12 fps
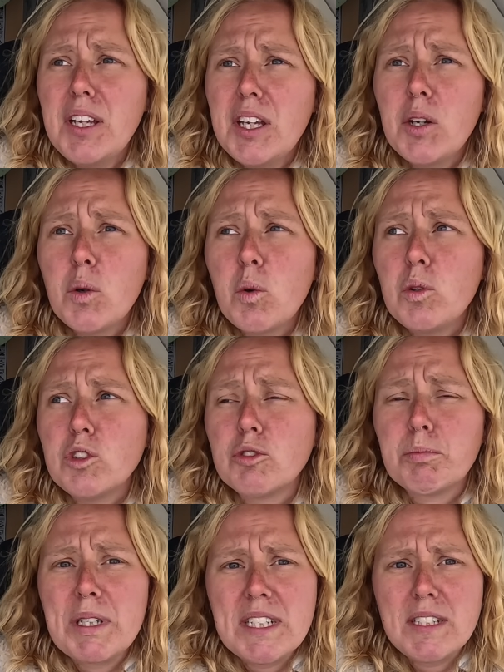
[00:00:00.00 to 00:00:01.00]
it all
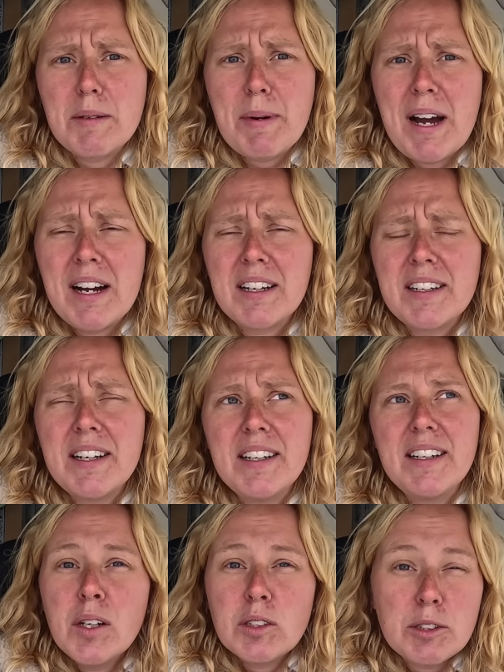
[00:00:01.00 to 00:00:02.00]
just brings it back,
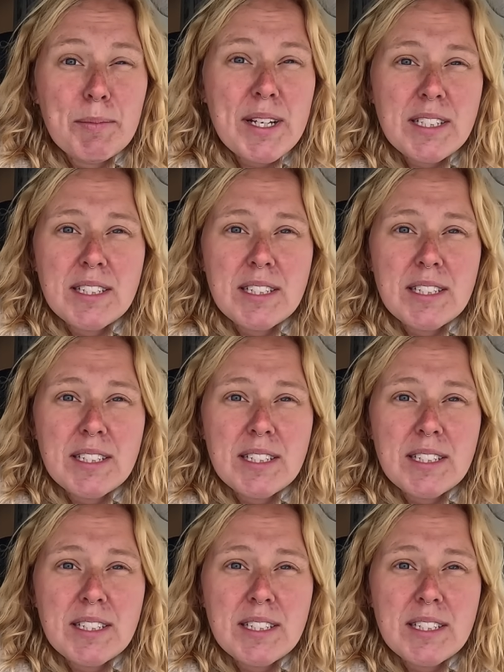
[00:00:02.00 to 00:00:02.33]
which makes